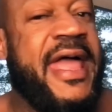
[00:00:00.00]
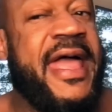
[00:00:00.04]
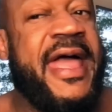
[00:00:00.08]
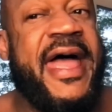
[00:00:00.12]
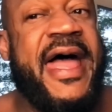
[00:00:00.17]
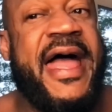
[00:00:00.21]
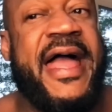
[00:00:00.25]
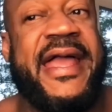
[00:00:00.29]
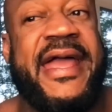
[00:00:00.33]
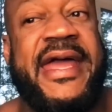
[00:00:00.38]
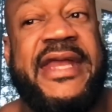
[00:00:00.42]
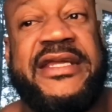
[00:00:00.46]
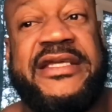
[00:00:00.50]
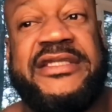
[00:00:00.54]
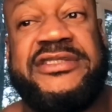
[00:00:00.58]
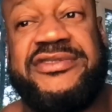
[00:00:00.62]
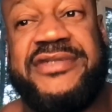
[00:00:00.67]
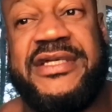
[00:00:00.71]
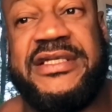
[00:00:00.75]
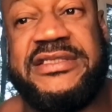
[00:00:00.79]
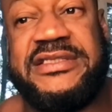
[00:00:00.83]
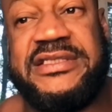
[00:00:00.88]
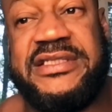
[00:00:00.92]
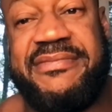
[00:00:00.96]
I gotta get
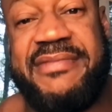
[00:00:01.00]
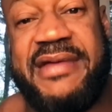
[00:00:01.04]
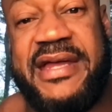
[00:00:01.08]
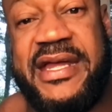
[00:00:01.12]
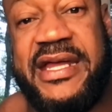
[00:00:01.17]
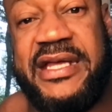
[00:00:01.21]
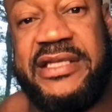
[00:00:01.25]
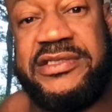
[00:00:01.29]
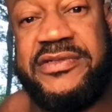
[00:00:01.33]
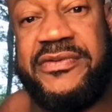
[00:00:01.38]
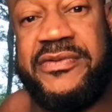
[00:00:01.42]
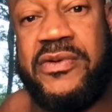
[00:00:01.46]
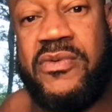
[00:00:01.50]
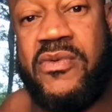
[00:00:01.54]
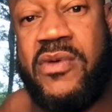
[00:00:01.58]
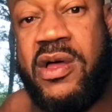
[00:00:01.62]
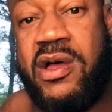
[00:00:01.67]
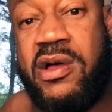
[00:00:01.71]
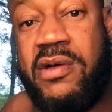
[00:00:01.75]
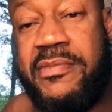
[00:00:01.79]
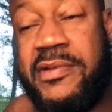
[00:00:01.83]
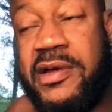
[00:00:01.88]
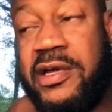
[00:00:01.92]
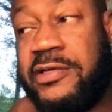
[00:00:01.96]
dressed and get my ass over to
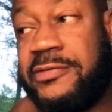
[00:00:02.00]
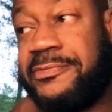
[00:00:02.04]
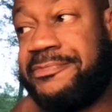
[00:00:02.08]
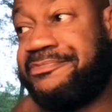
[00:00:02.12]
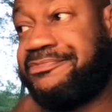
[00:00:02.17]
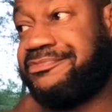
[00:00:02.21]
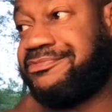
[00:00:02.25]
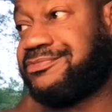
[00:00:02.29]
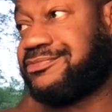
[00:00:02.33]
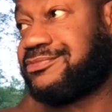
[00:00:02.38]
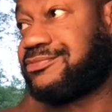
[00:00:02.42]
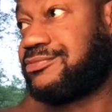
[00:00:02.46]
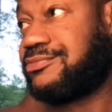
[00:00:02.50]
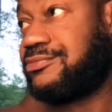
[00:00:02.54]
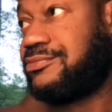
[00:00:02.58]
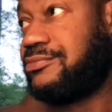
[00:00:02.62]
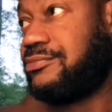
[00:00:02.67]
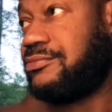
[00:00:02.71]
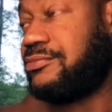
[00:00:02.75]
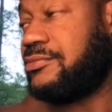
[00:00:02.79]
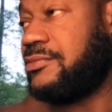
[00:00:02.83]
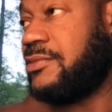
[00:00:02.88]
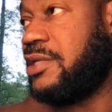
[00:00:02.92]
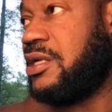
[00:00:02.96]
Walmart
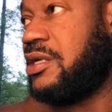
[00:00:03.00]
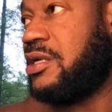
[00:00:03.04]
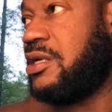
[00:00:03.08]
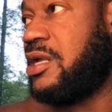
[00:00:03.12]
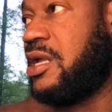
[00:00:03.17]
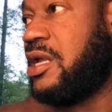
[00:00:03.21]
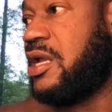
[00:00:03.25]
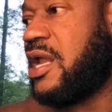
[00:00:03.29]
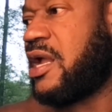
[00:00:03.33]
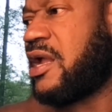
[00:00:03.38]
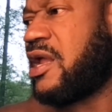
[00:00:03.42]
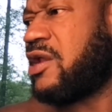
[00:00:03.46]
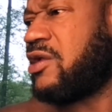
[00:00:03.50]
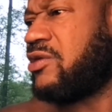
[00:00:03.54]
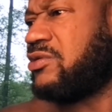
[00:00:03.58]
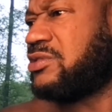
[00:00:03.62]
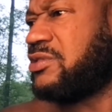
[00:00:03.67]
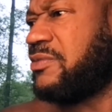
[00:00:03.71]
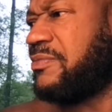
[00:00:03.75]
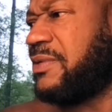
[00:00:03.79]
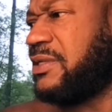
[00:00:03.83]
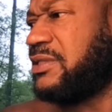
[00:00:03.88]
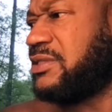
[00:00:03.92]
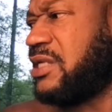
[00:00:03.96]
and I gotta go
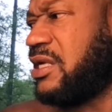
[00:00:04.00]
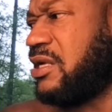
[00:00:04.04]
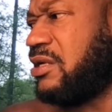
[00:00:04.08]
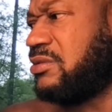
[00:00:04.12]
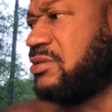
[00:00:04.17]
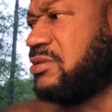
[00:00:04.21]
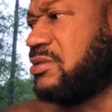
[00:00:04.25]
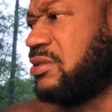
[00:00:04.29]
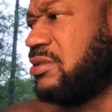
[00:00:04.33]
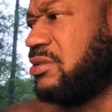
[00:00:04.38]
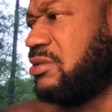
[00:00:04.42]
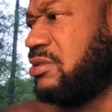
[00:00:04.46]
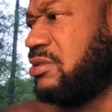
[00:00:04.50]
someplace else.